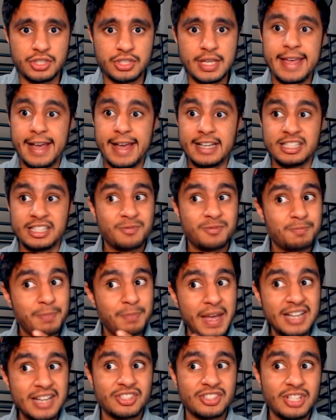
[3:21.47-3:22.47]

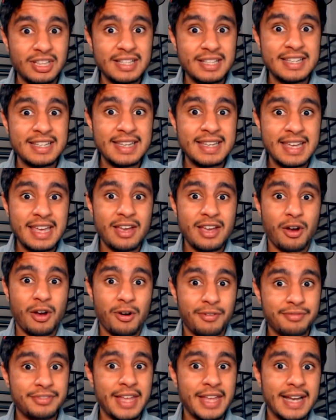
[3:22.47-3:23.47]
especially
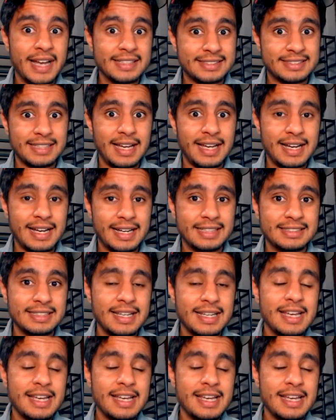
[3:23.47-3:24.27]
of that size,